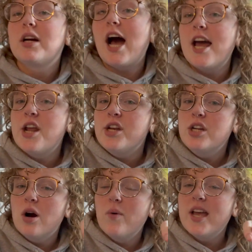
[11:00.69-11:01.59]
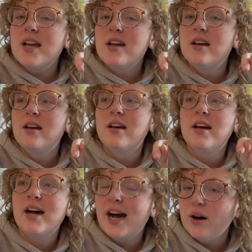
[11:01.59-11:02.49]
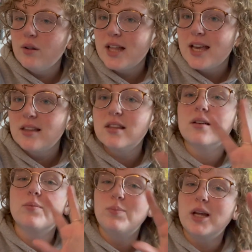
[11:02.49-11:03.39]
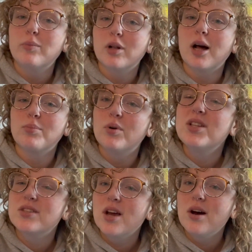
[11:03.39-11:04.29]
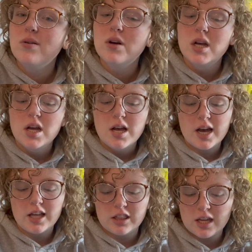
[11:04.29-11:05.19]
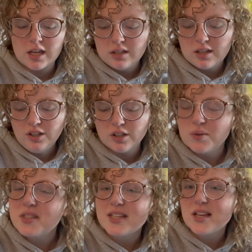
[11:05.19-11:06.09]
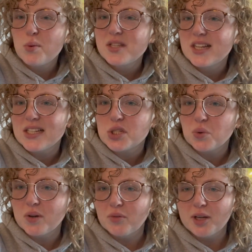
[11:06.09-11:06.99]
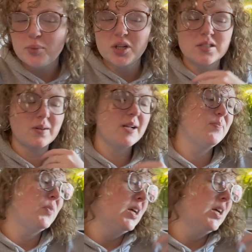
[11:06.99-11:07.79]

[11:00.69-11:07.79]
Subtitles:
kind of knowing how like the big plot points go, I think, I don't know, it's always nice to reread books, right?